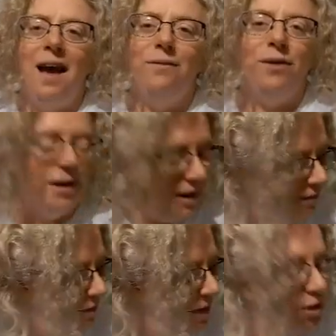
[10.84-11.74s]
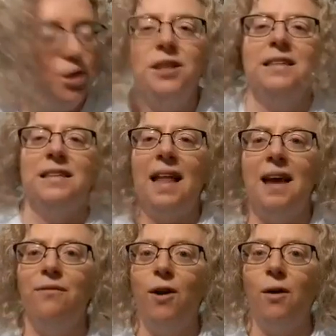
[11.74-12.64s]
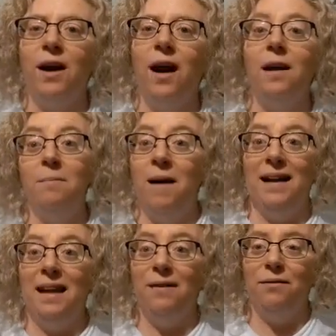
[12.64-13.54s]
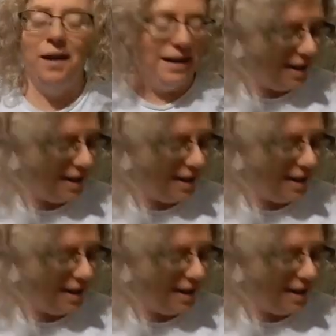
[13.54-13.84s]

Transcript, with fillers: ever adventurous life going on in my life right